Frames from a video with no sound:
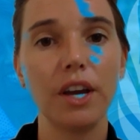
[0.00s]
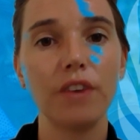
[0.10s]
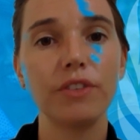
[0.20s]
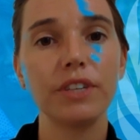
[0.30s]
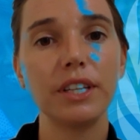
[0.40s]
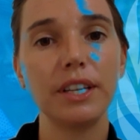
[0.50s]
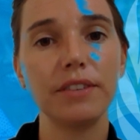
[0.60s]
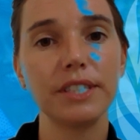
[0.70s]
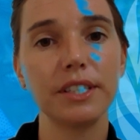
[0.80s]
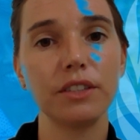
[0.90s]
for the life
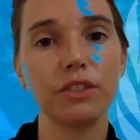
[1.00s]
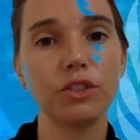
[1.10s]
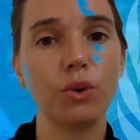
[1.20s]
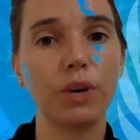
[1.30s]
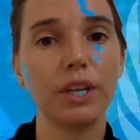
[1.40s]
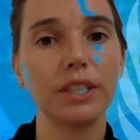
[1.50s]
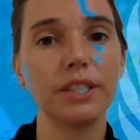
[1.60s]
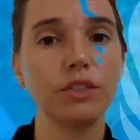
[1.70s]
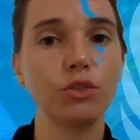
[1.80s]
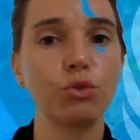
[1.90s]
skills course
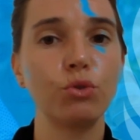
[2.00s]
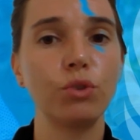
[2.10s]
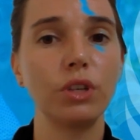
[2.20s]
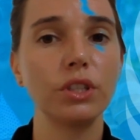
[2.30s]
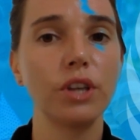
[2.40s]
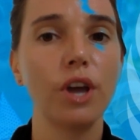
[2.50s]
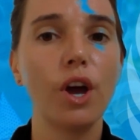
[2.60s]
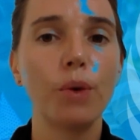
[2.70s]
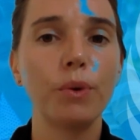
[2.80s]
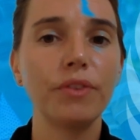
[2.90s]
in schools,
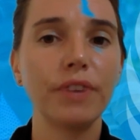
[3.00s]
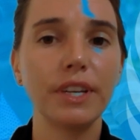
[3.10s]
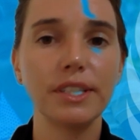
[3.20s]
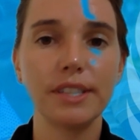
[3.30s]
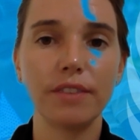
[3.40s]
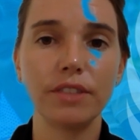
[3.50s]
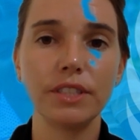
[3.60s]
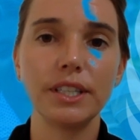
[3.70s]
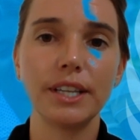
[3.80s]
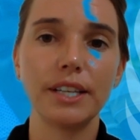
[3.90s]
we faced several
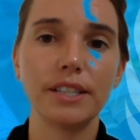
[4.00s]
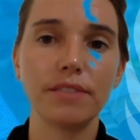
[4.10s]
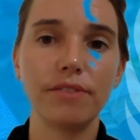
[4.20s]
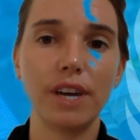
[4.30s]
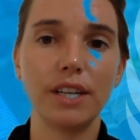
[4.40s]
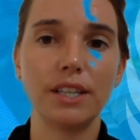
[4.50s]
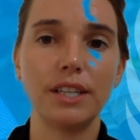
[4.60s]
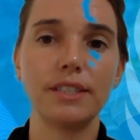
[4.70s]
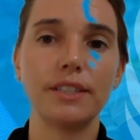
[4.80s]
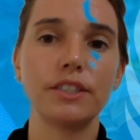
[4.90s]
delays in
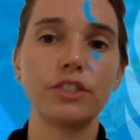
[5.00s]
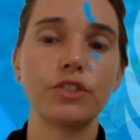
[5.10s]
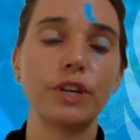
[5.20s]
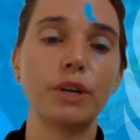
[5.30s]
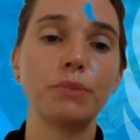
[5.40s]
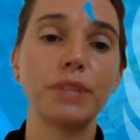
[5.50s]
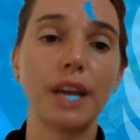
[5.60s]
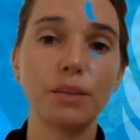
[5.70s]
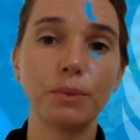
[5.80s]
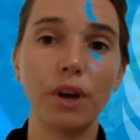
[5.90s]
finalizing the script,
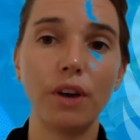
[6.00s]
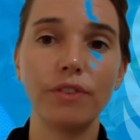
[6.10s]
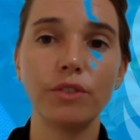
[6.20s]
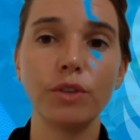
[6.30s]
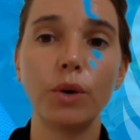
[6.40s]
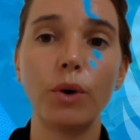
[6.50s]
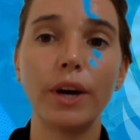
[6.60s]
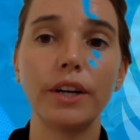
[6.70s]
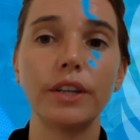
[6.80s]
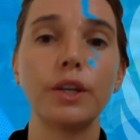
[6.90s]
as we often
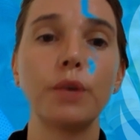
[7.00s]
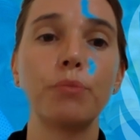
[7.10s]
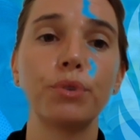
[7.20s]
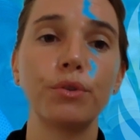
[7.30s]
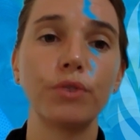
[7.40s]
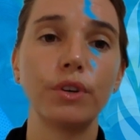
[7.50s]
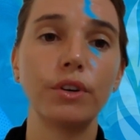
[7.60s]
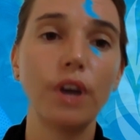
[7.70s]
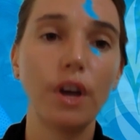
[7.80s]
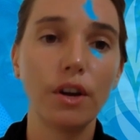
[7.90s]
required
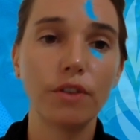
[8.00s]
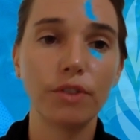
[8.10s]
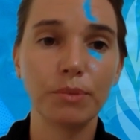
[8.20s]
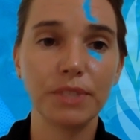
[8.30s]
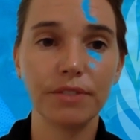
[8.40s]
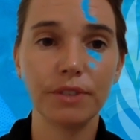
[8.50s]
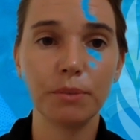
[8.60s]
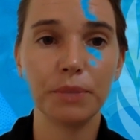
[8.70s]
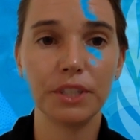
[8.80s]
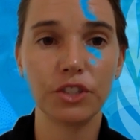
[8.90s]
approval from different
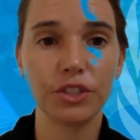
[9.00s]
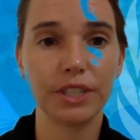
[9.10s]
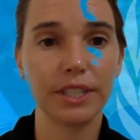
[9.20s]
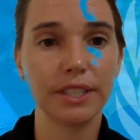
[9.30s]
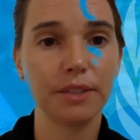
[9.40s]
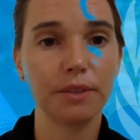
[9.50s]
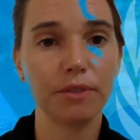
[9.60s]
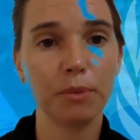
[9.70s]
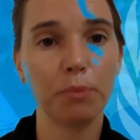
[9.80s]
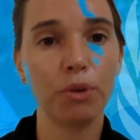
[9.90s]
ministries
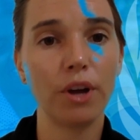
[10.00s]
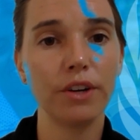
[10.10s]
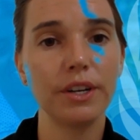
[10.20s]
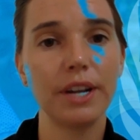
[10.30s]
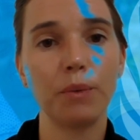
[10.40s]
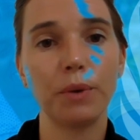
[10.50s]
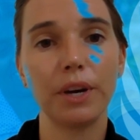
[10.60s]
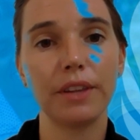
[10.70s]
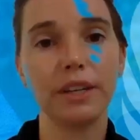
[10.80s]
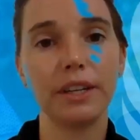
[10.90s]
from a broader network
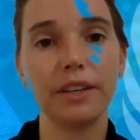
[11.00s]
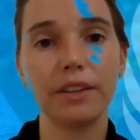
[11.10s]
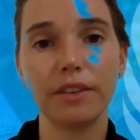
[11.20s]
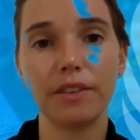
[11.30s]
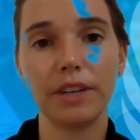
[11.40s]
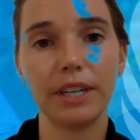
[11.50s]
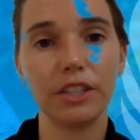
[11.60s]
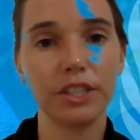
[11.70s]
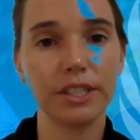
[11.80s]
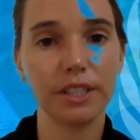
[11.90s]
than either of our
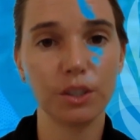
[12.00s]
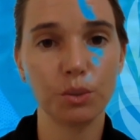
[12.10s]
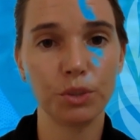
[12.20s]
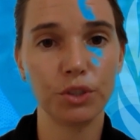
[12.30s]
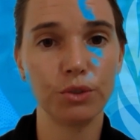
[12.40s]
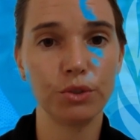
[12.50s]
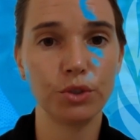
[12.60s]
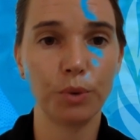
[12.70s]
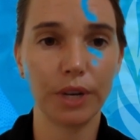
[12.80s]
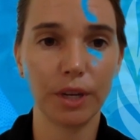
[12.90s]
agencies was used to
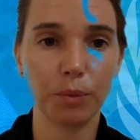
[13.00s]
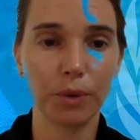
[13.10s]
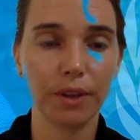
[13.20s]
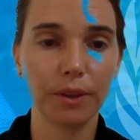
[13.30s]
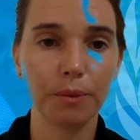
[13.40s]
working with.